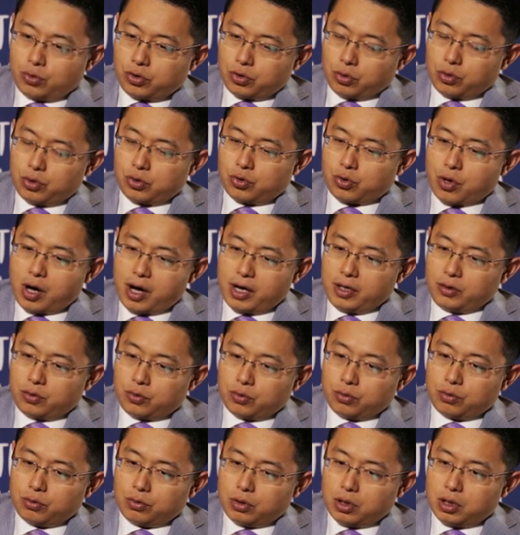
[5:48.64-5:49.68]
should try
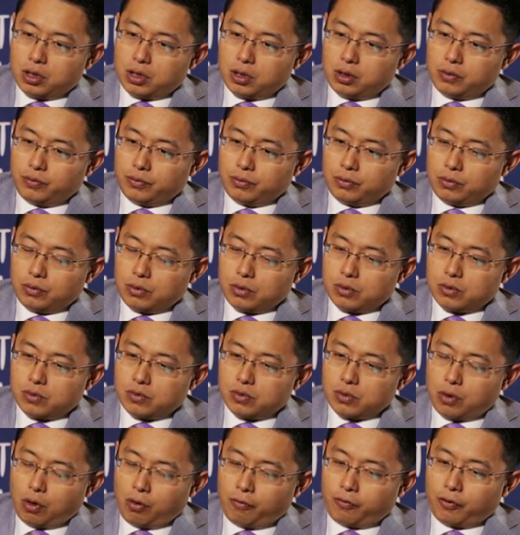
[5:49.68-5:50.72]
to
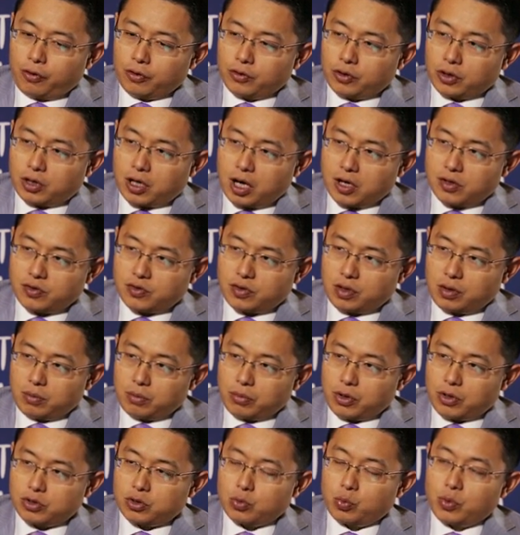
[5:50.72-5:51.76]
offer the
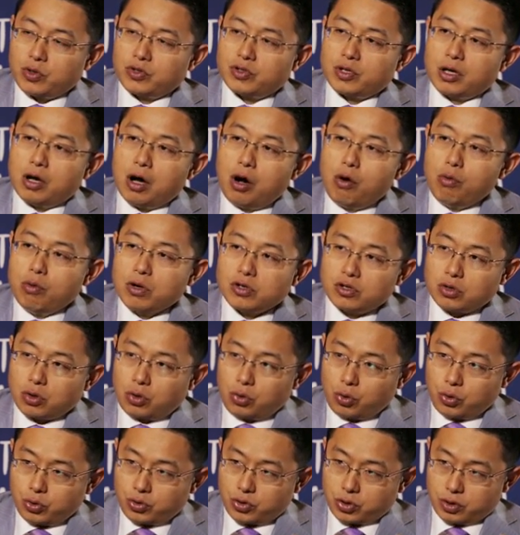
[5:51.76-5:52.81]
customers with the whole
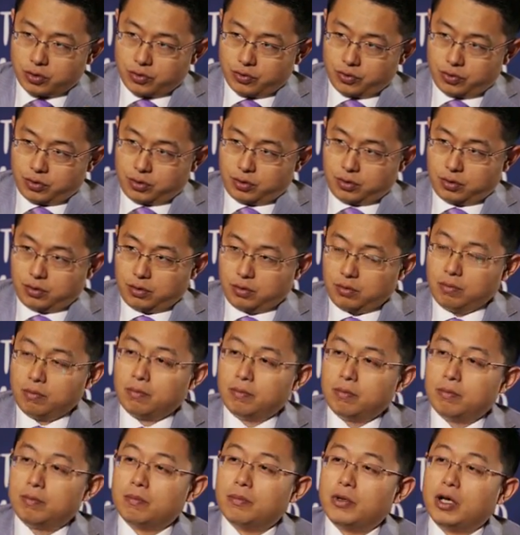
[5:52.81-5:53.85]
solutions
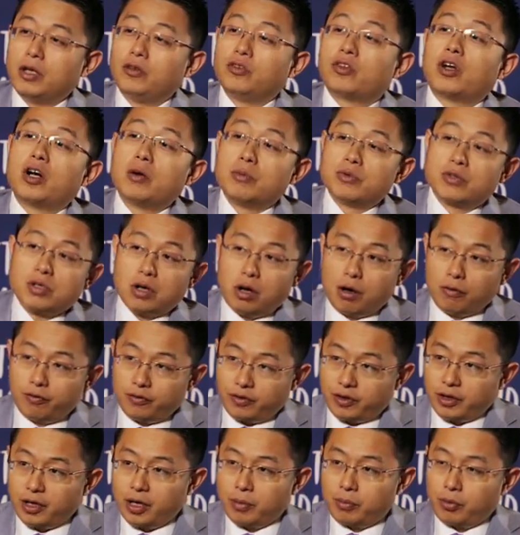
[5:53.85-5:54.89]
in terms
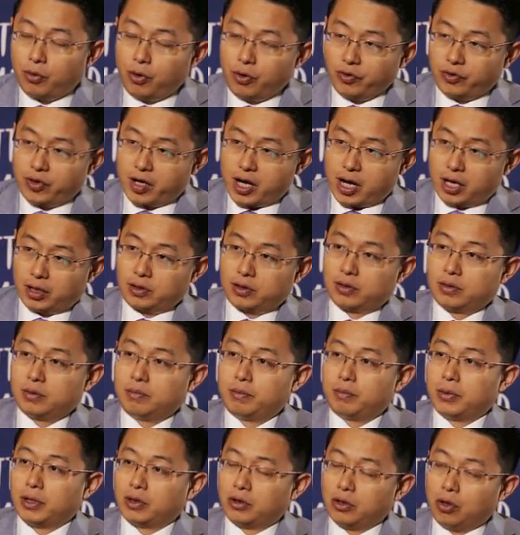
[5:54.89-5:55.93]
of their products,
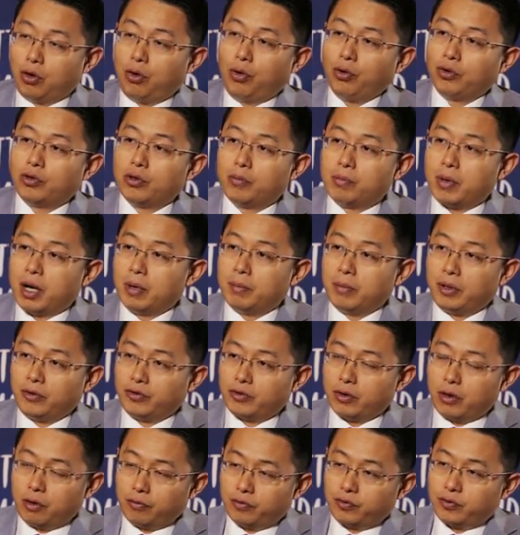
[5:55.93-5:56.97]
but also by
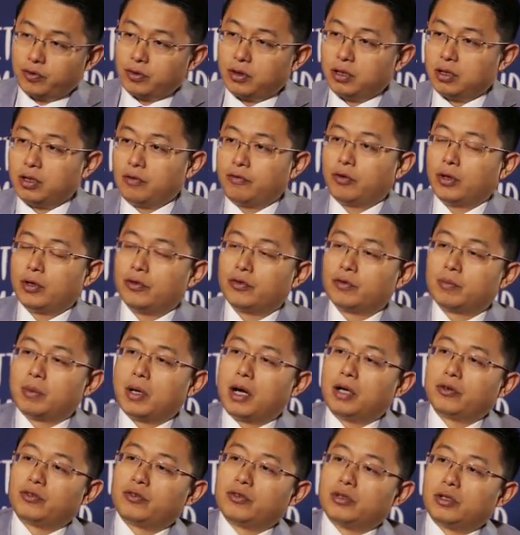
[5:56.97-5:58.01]
means of different
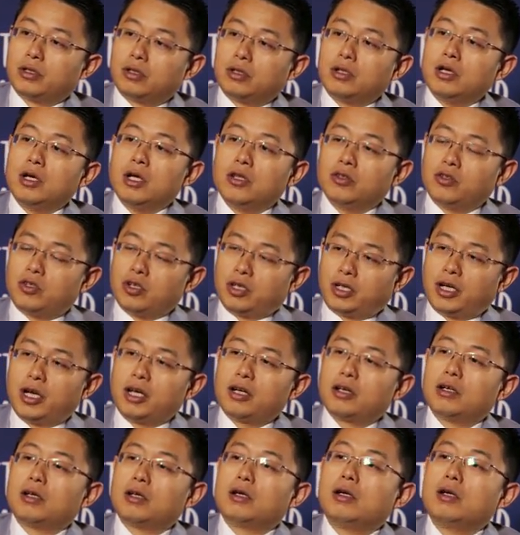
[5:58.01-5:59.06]
partners
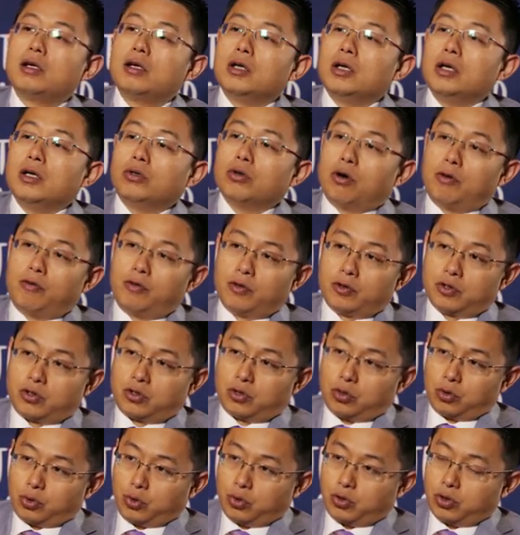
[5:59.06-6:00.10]
together to offer the
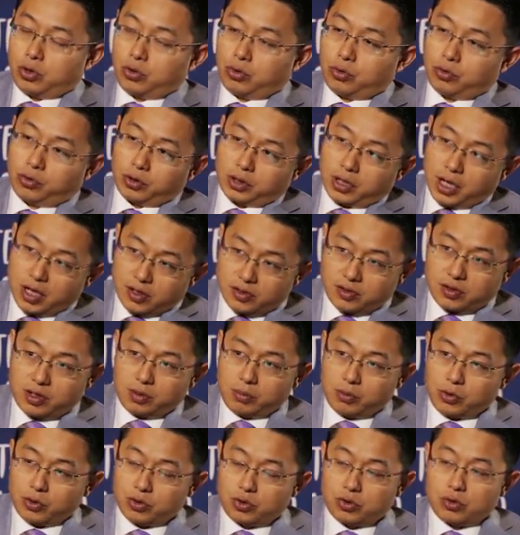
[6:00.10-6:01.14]
solution to the
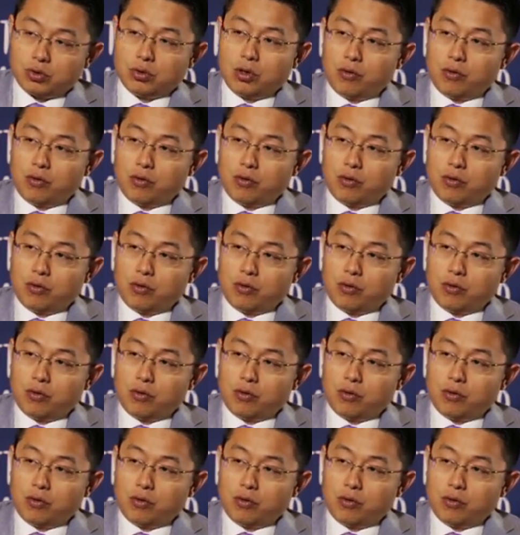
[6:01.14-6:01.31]
customers to